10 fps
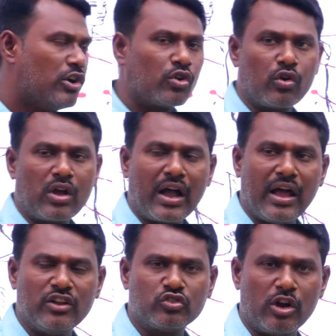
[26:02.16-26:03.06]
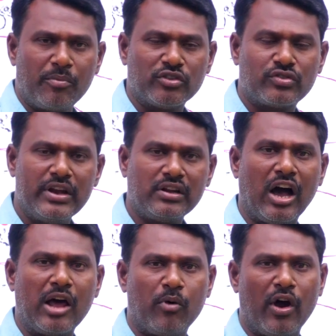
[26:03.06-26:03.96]
glucagon is going to be useful in
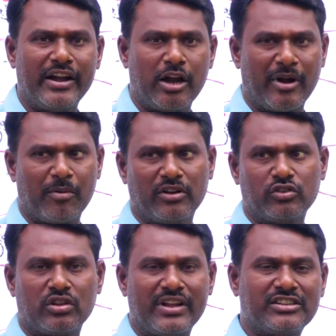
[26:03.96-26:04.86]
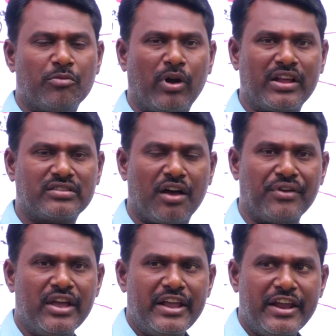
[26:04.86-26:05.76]
carbohydrate metabolism. So that's the importance of
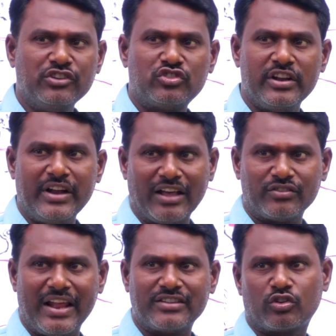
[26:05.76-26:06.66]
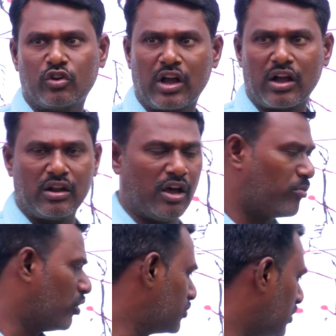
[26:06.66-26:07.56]
insulin as well as glucagon
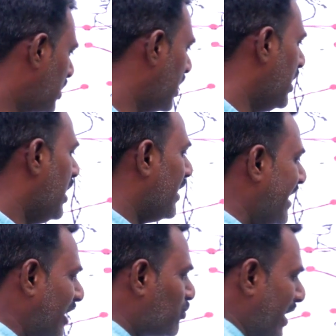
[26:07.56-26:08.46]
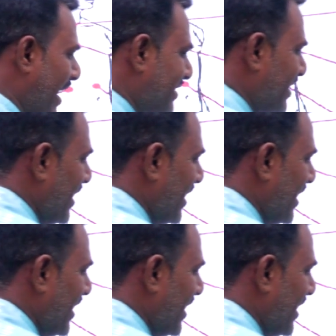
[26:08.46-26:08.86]
hormones. Okay, next one is